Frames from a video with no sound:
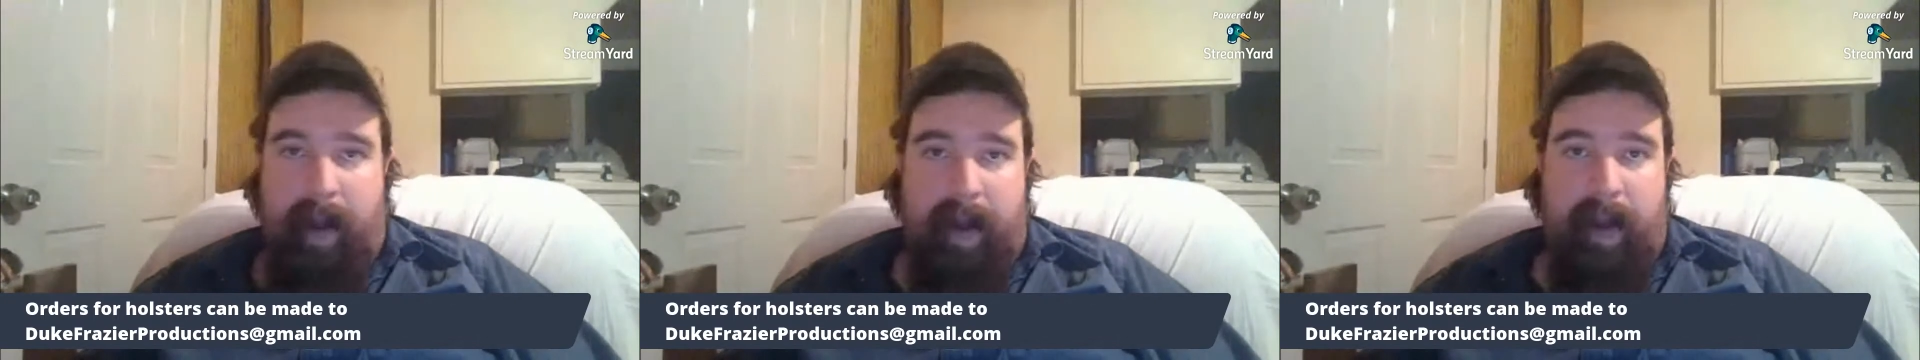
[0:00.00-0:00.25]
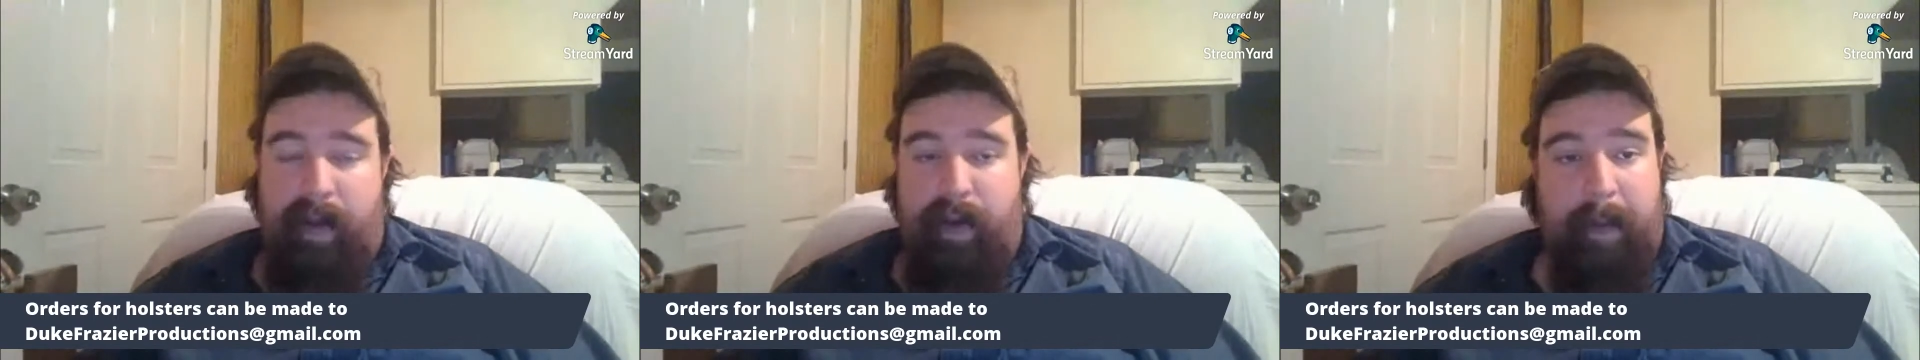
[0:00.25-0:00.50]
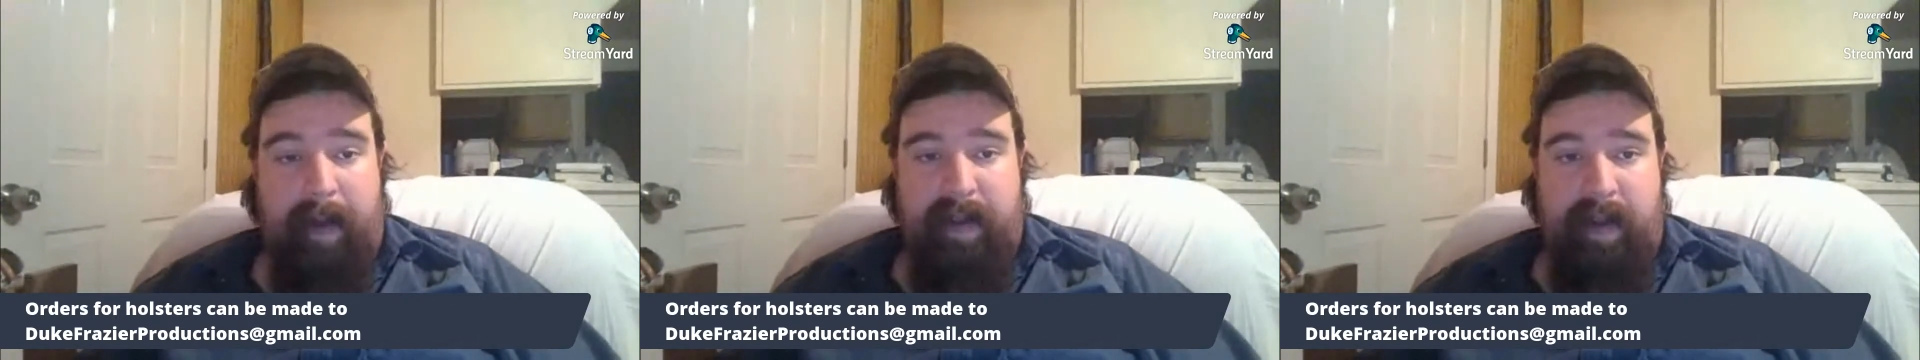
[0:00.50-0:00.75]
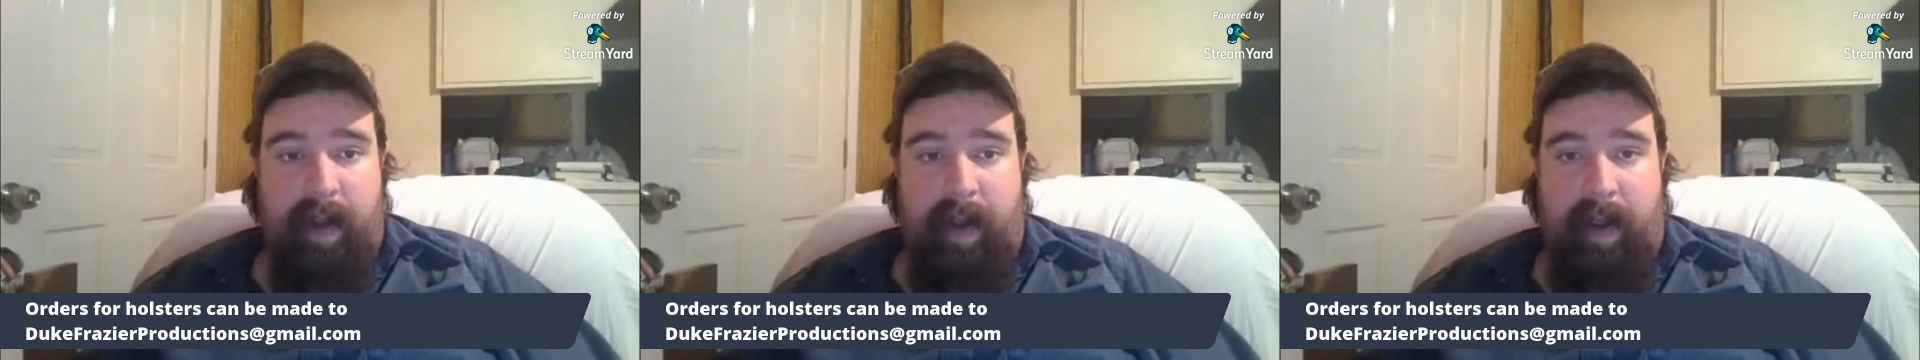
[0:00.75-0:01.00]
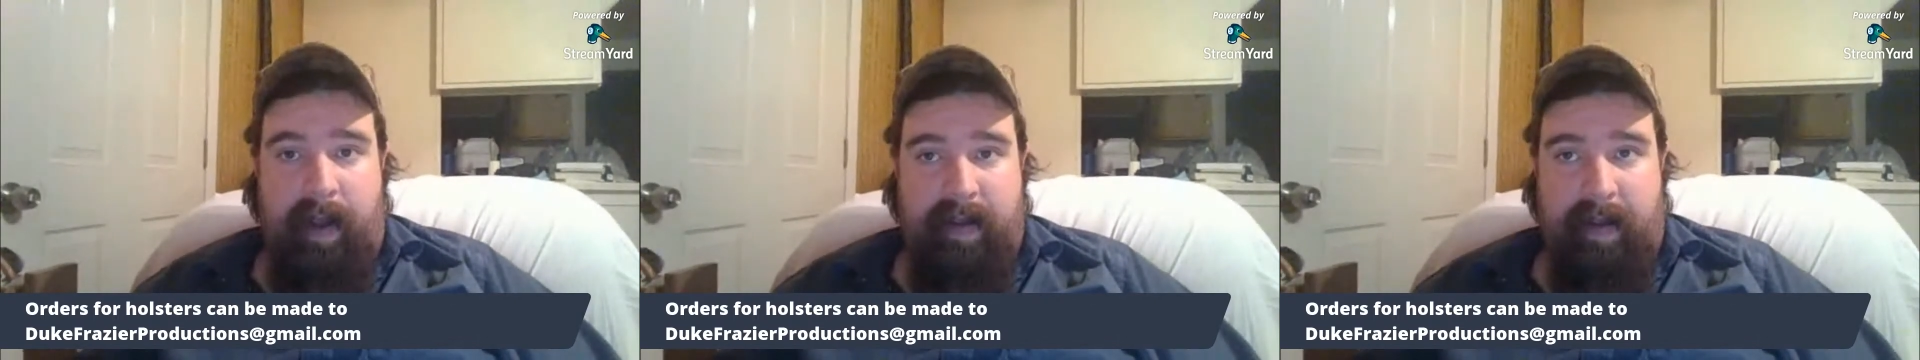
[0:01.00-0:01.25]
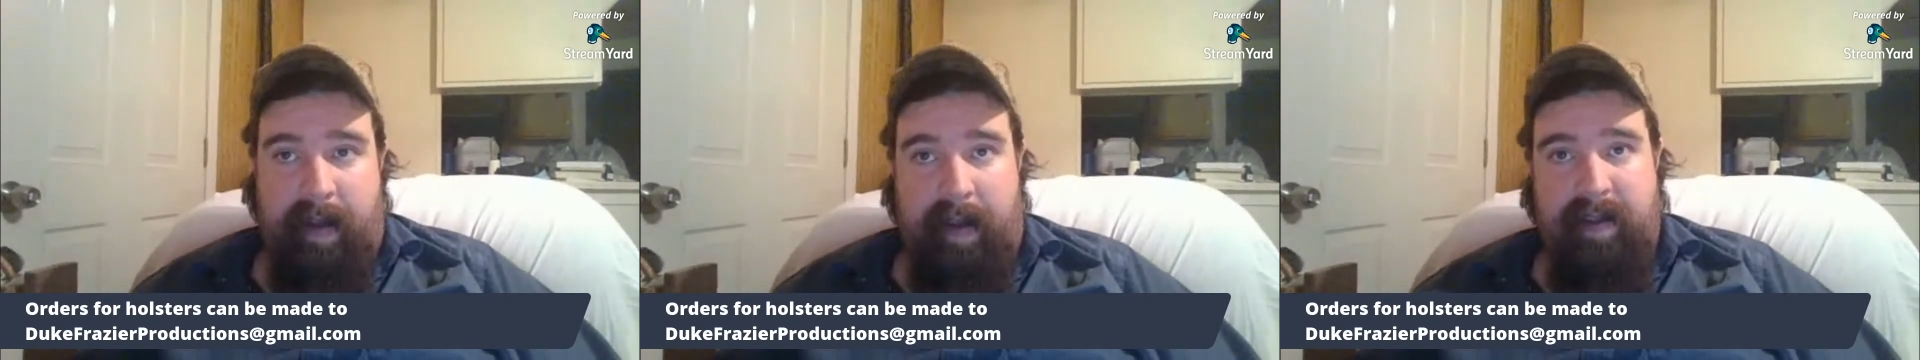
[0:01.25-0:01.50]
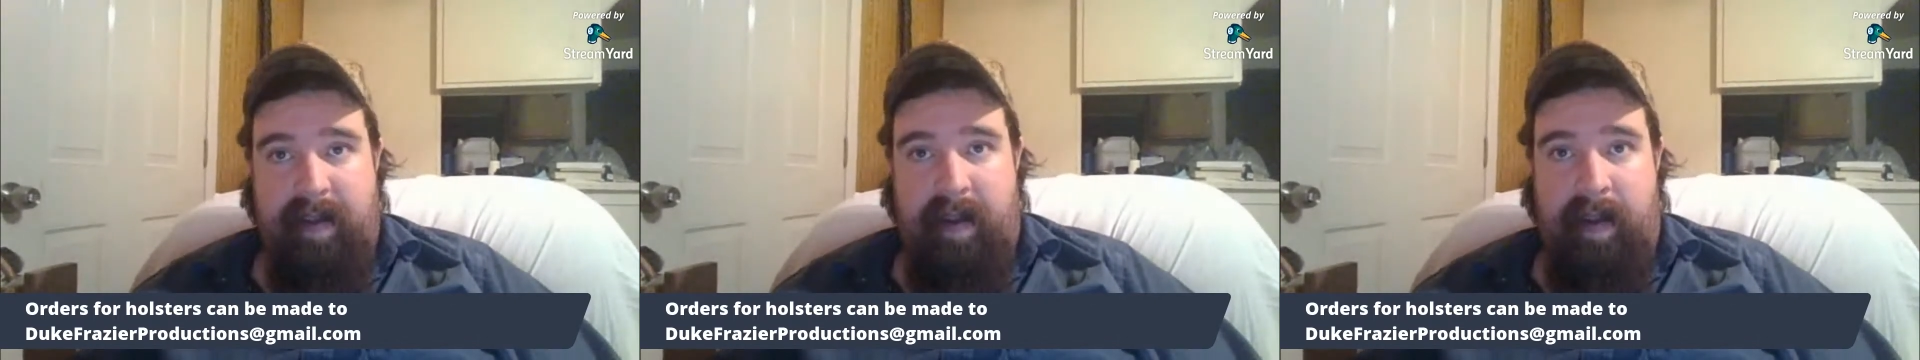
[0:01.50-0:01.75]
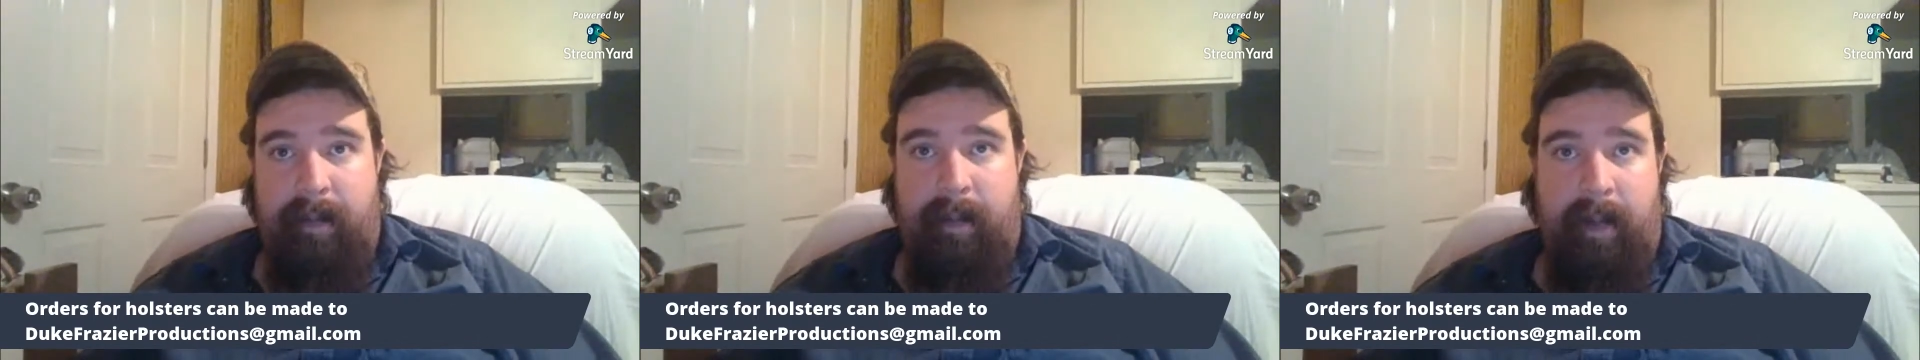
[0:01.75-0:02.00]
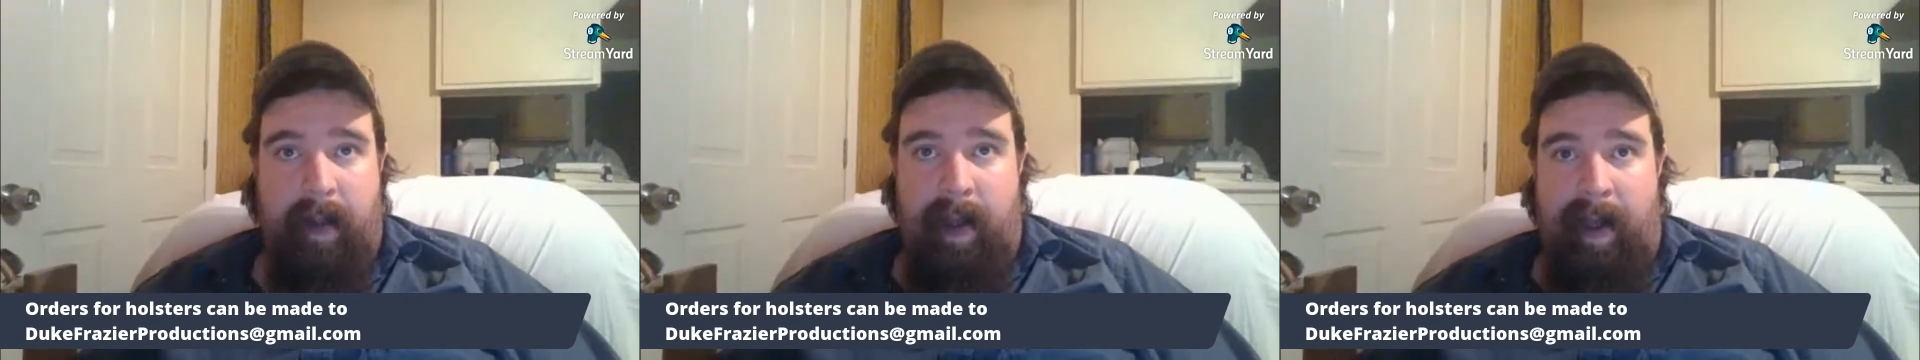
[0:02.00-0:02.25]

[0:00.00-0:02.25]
and I didn't do much today because, like I said,